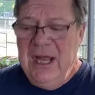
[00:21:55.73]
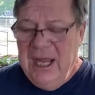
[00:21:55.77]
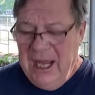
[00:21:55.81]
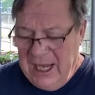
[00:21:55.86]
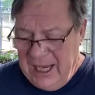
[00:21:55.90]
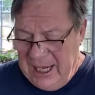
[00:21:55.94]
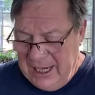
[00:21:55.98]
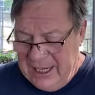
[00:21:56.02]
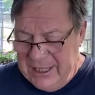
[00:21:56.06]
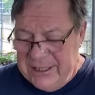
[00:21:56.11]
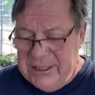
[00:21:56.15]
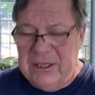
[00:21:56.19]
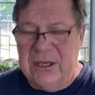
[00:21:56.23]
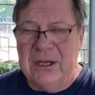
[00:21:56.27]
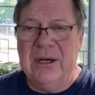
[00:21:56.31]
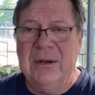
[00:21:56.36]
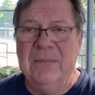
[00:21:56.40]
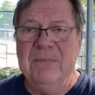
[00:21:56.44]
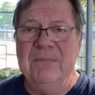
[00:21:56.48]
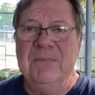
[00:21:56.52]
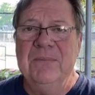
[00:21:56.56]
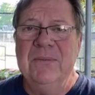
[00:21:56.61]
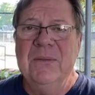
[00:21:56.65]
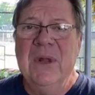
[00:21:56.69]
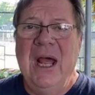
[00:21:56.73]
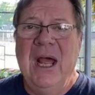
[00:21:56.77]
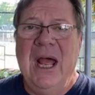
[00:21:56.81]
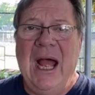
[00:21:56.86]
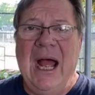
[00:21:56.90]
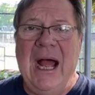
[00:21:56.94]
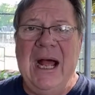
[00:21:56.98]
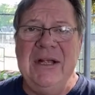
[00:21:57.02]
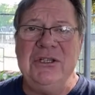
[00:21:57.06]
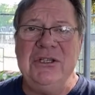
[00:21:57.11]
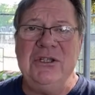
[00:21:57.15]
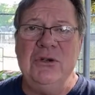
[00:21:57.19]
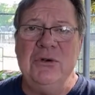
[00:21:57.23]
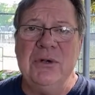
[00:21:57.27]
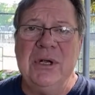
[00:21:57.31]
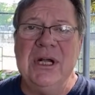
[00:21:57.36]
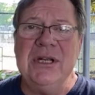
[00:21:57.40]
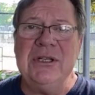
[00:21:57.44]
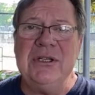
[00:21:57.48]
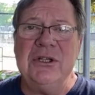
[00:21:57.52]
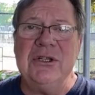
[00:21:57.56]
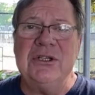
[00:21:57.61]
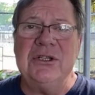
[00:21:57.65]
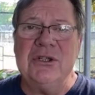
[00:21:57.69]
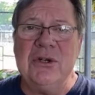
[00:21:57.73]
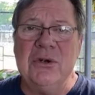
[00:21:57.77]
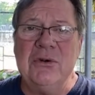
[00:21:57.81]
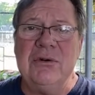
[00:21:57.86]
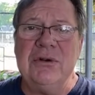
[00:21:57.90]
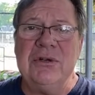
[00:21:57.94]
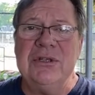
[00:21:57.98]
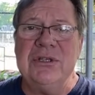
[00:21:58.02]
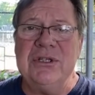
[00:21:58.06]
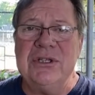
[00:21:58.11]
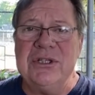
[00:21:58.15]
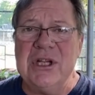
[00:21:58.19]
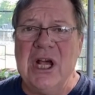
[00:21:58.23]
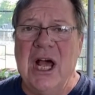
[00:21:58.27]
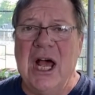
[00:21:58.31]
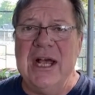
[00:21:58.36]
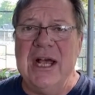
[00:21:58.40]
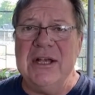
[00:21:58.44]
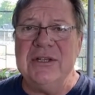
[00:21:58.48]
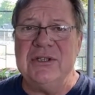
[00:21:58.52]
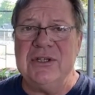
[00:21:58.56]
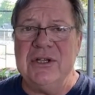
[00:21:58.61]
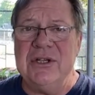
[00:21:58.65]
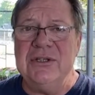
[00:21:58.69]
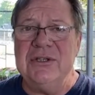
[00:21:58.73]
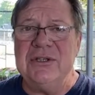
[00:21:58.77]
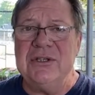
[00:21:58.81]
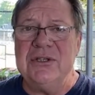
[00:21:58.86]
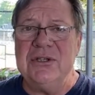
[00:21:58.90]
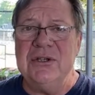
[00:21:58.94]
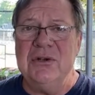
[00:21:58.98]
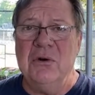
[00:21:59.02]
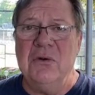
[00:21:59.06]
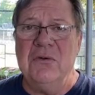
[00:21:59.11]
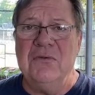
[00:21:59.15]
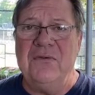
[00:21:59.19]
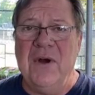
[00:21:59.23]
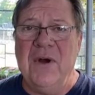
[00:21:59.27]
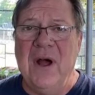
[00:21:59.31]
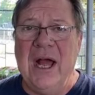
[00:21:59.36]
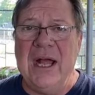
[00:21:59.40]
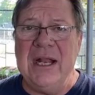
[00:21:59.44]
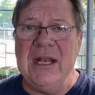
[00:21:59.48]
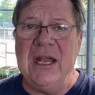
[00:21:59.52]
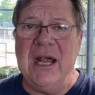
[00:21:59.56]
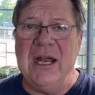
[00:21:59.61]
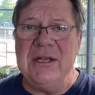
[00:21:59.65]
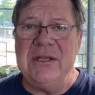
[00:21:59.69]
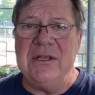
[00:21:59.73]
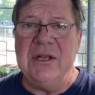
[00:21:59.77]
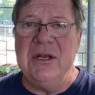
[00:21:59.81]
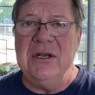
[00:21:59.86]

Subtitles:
And as you get to certain sizes, you'll find that the